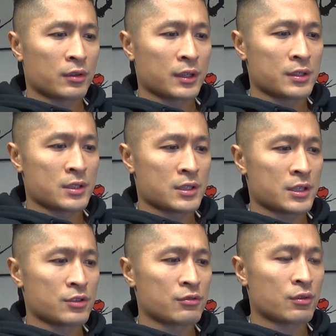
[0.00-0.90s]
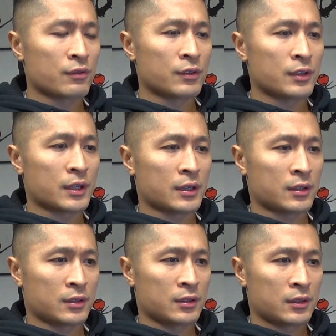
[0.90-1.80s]
ahead and send you over that
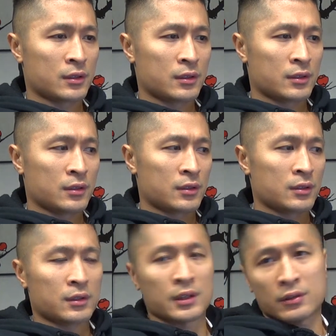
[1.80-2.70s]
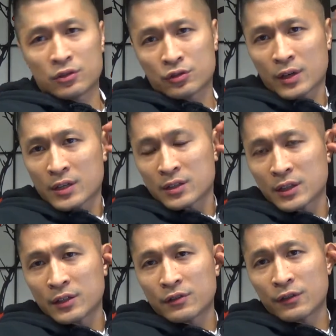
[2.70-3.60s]
uh, that
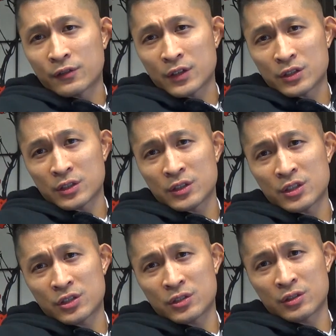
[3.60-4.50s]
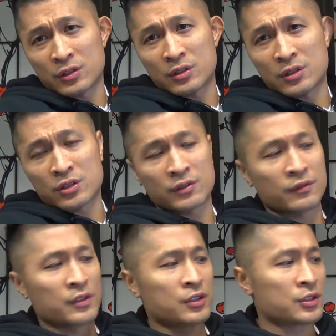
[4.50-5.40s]
translated French edition edition
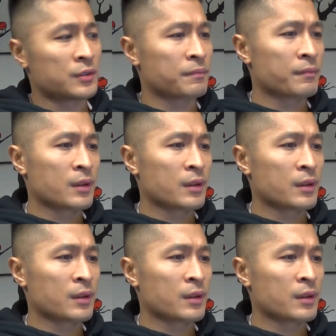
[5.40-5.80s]
version,